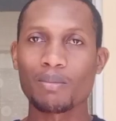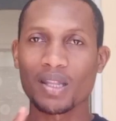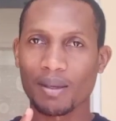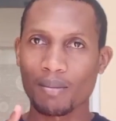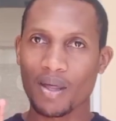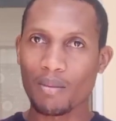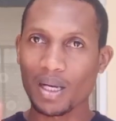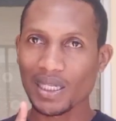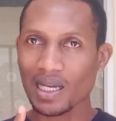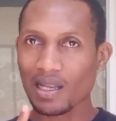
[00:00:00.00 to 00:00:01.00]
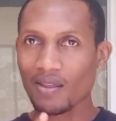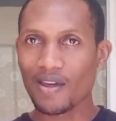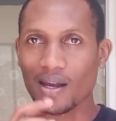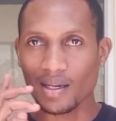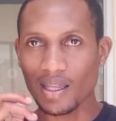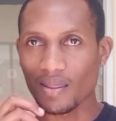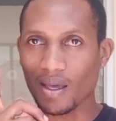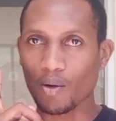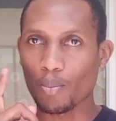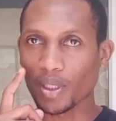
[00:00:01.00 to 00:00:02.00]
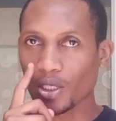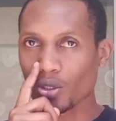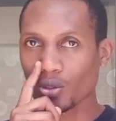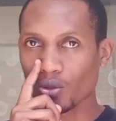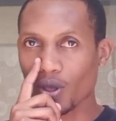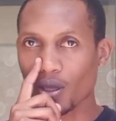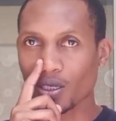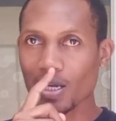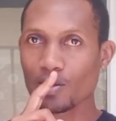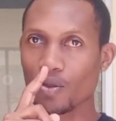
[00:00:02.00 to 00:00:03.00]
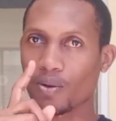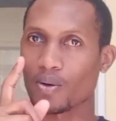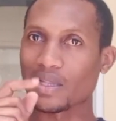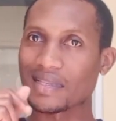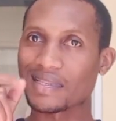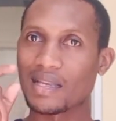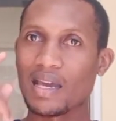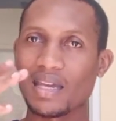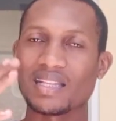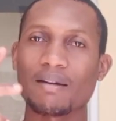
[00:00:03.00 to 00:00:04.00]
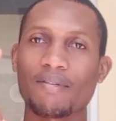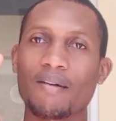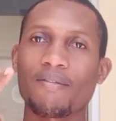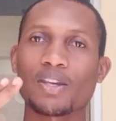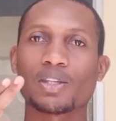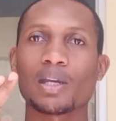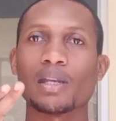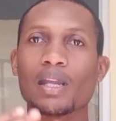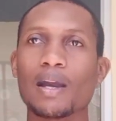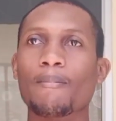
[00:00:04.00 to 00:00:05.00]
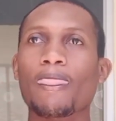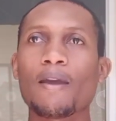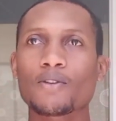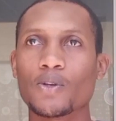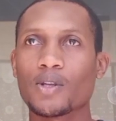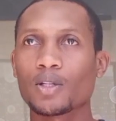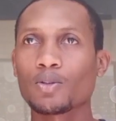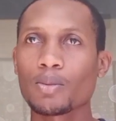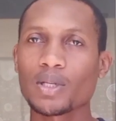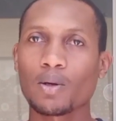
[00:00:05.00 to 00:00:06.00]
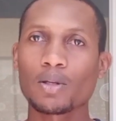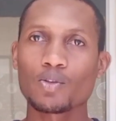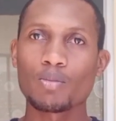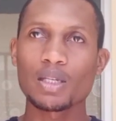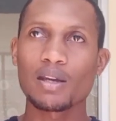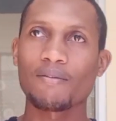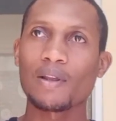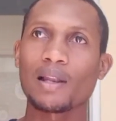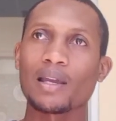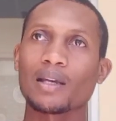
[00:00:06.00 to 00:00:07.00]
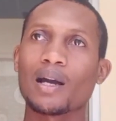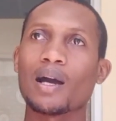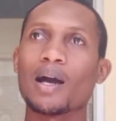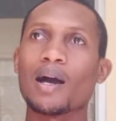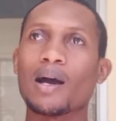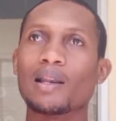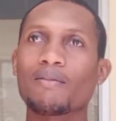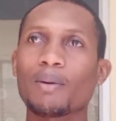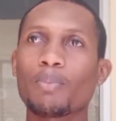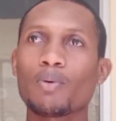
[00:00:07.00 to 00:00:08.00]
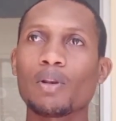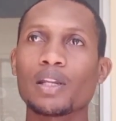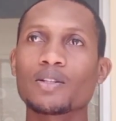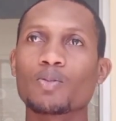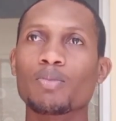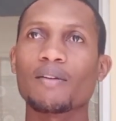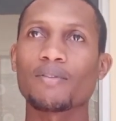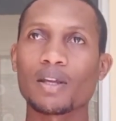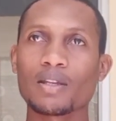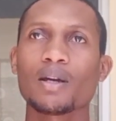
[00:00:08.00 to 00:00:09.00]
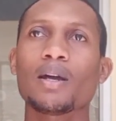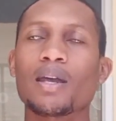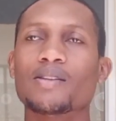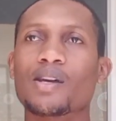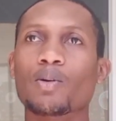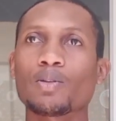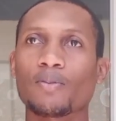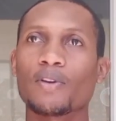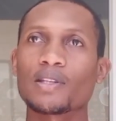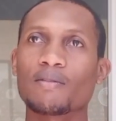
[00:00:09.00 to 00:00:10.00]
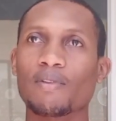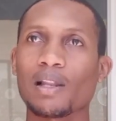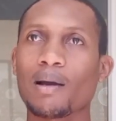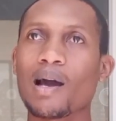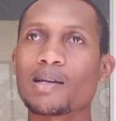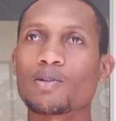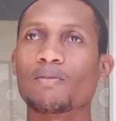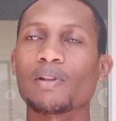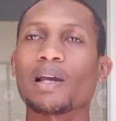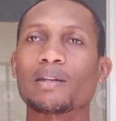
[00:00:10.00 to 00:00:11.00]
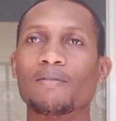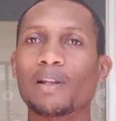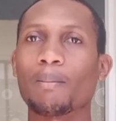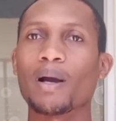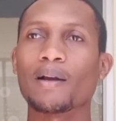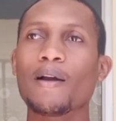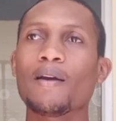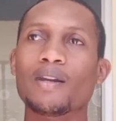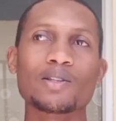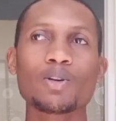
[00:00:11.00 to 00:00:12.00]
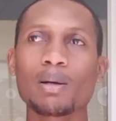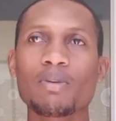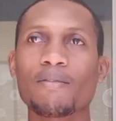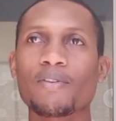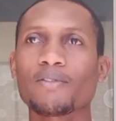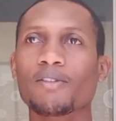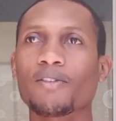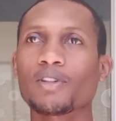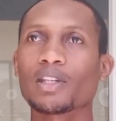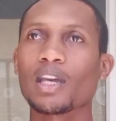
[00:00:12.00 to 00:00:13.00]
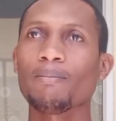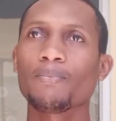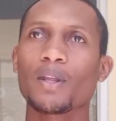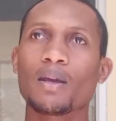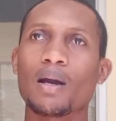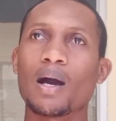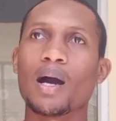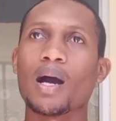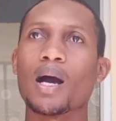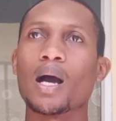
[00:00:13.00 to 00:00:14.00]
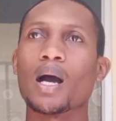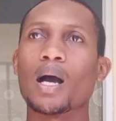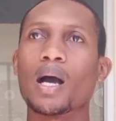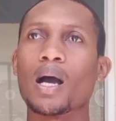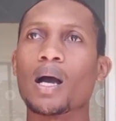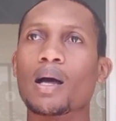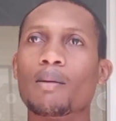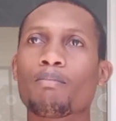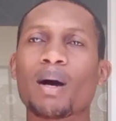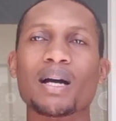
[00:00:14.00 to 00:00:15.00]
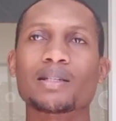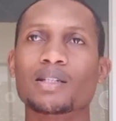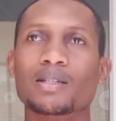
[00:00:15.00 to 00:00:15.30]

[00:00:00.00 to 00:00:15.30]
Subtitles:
mathematically they are in the competition to win the title, though it's a far-fetched idea. So if the two teams are going to meet, I feel like Liverpool needs to be afraid as they're going to face Aston Villa at Villa Park. It's going to be a 50-50 game, but